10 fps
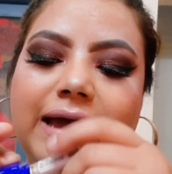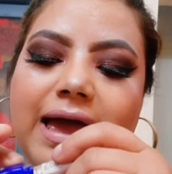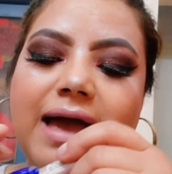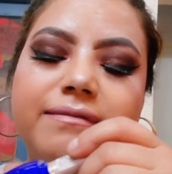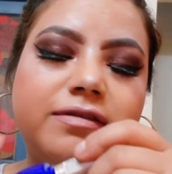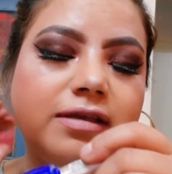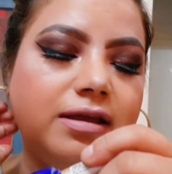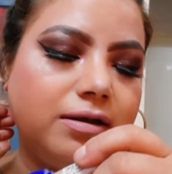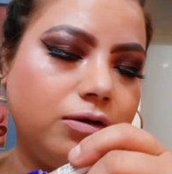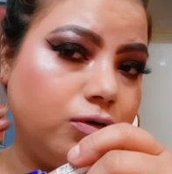I have
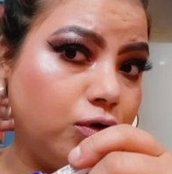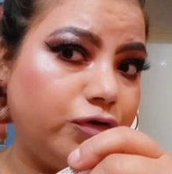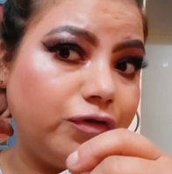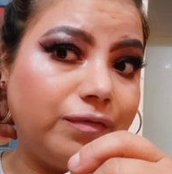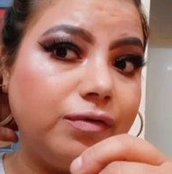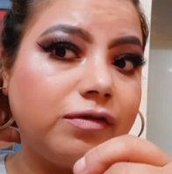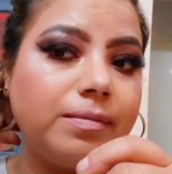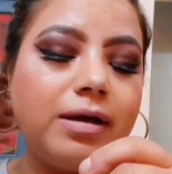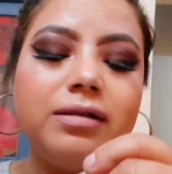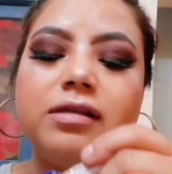seen good reviews
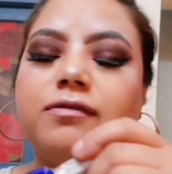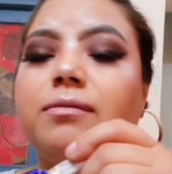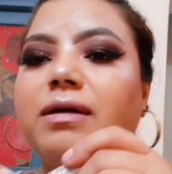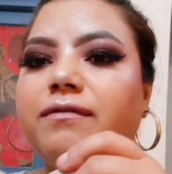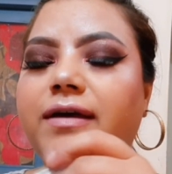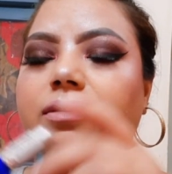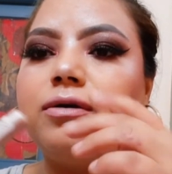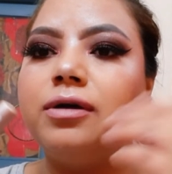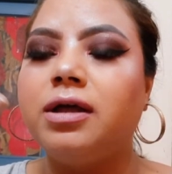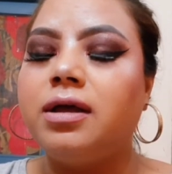about this from my fellow